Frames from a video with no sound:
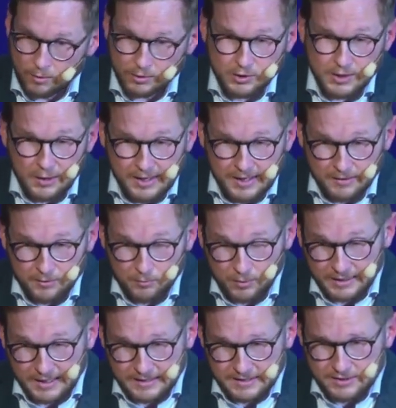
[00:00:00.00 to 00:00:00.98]
What, you, uh,
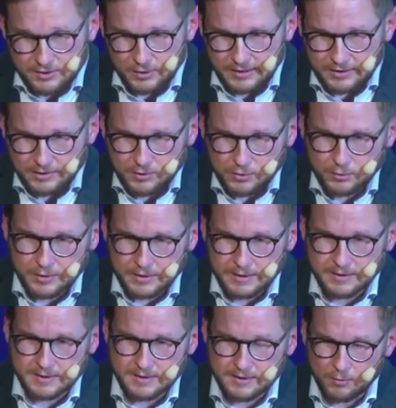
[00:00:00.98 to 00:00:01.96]
what else you can do
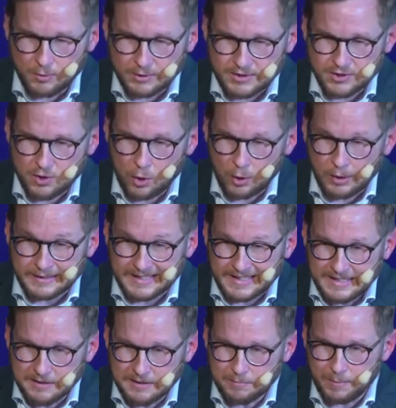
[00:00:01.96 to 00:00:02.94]
is what's called
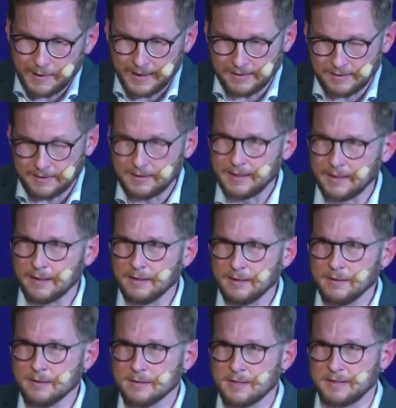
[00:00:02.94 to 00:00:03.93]

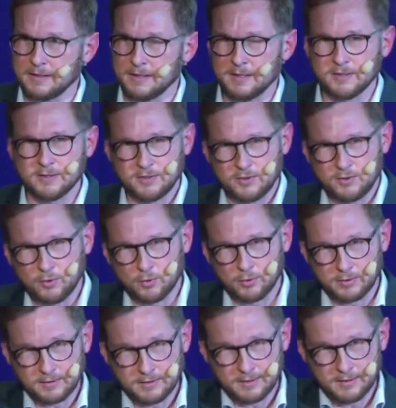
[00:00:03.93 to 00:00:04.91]
inpainting, that is,
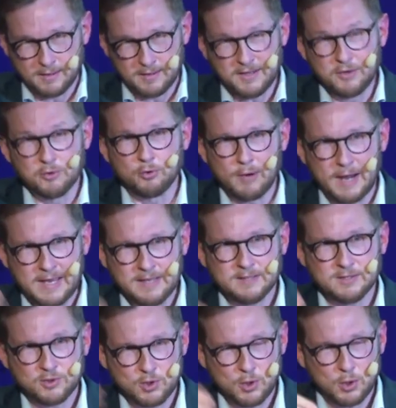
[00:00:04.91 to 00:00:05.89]
you
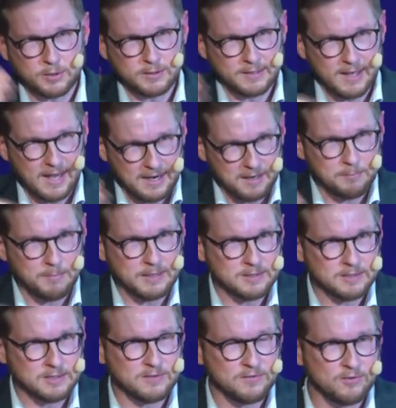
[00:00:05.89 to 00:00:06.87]
erase certain
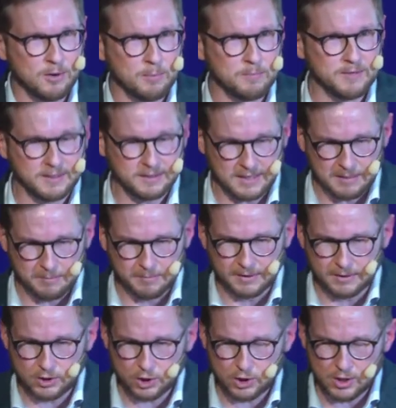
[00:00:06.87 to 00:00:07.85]
elements from that
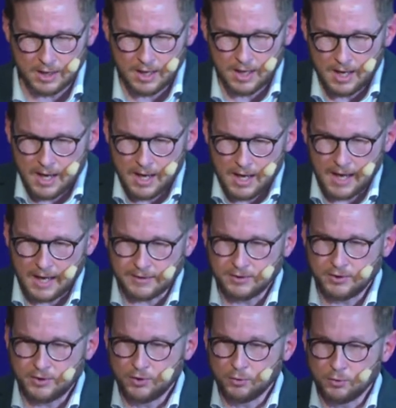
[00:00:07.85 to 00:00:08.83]
image
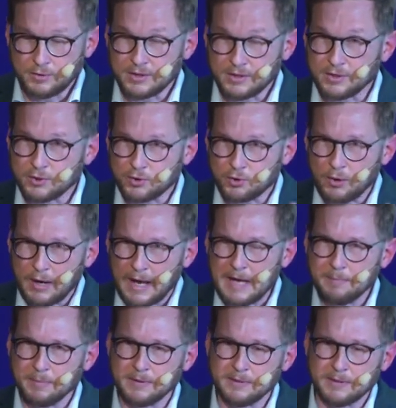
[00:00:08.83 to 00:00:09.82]
and you
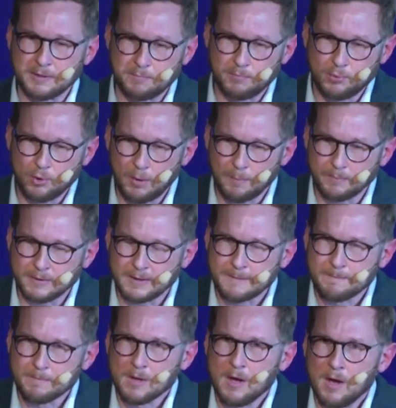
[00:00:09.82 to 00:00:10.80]
describe in that prompt
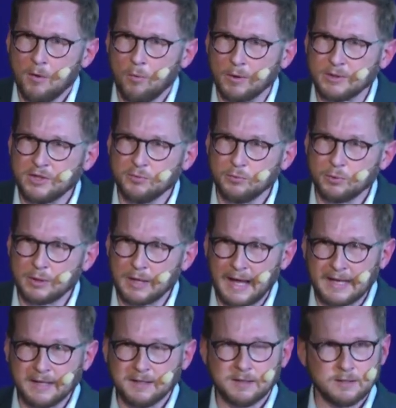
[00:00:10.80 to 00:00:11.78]
what you would
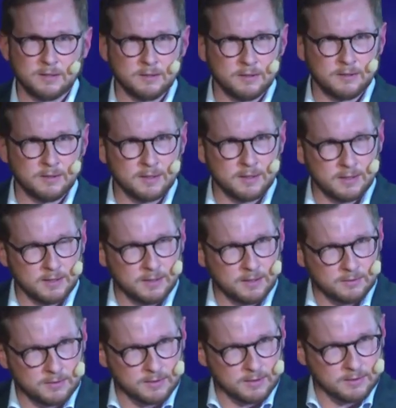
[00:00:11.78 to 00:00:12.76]
like
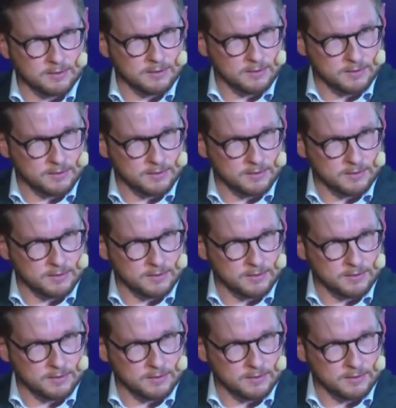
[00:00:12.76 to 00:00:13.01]
the, the,